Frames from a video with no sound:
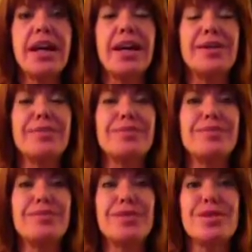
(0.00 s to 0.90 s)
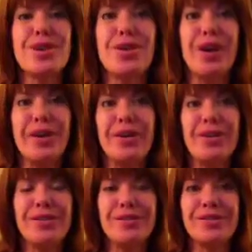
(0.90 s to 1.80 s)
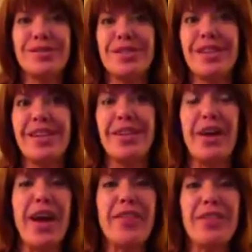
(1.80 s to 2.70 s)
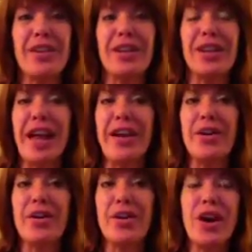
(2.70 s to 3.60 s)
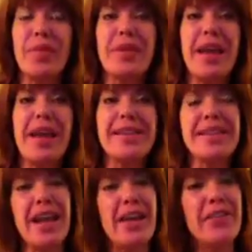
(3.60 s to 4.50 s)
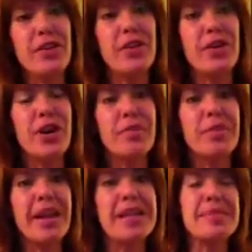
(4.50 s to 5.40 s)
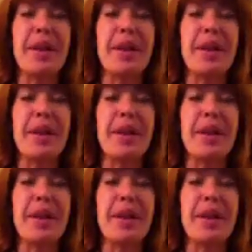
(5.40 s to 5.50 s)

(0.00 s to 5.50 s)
So I don't, I have lighter carb days and heavier carb days,